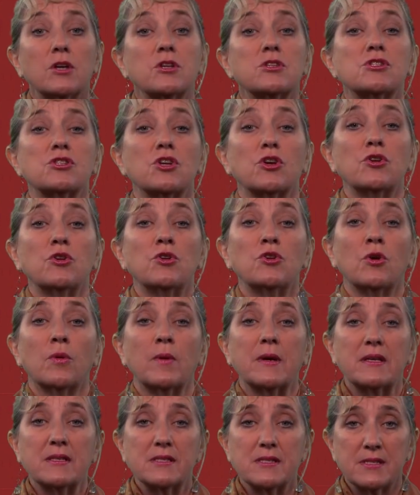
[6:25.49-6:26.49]
so you know
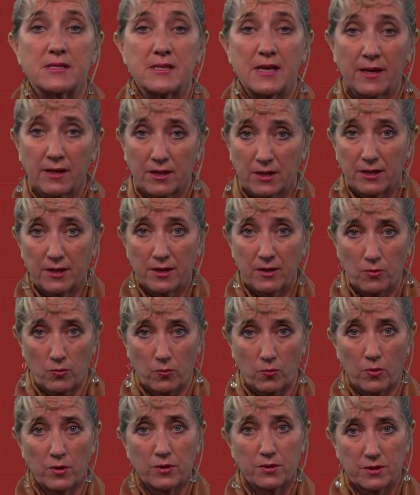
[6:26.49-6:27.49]
exactly
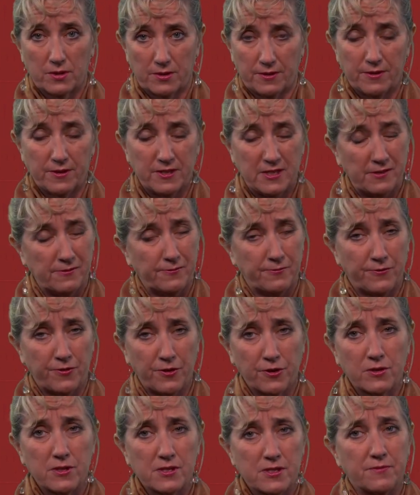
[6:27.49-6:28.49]
what the
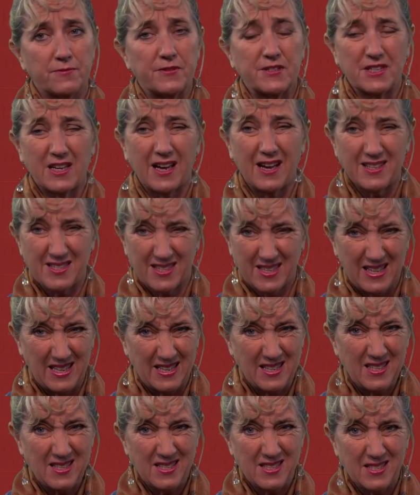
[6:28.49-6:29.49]
focus of the task
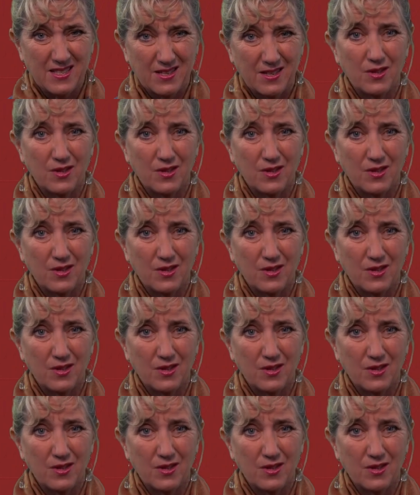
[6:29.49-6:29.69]
is,